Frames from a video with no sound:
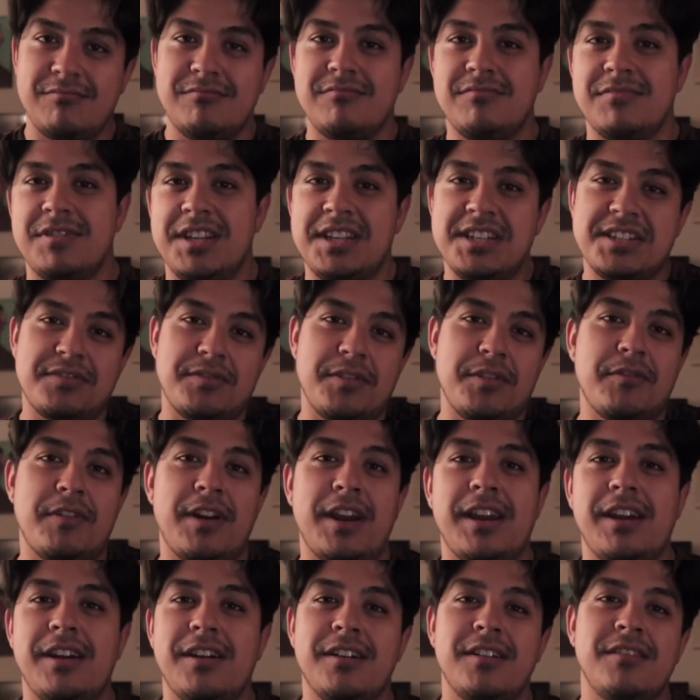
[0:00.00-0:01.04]
These three right
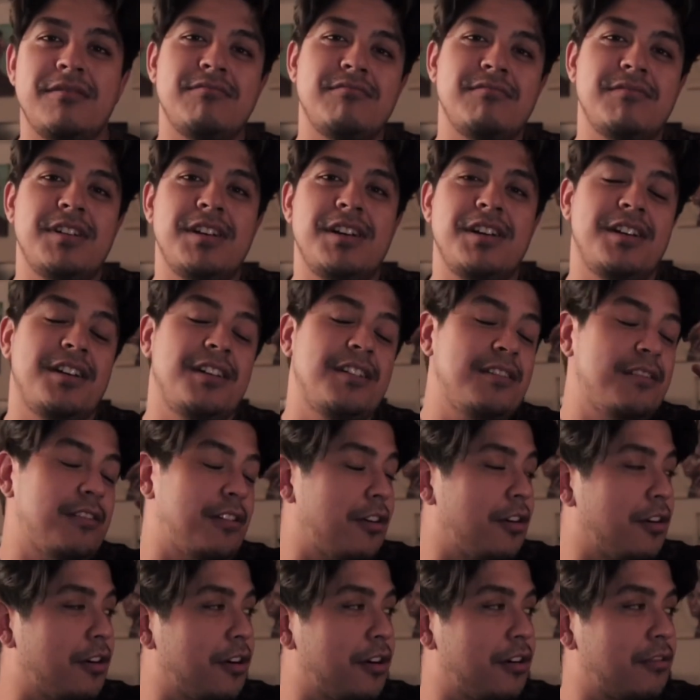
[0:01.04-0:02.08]
here
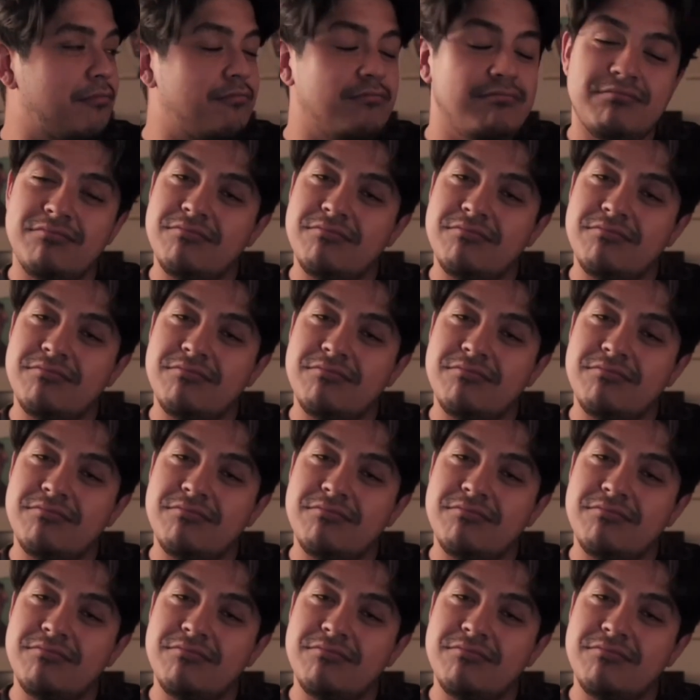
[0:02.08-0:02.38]
are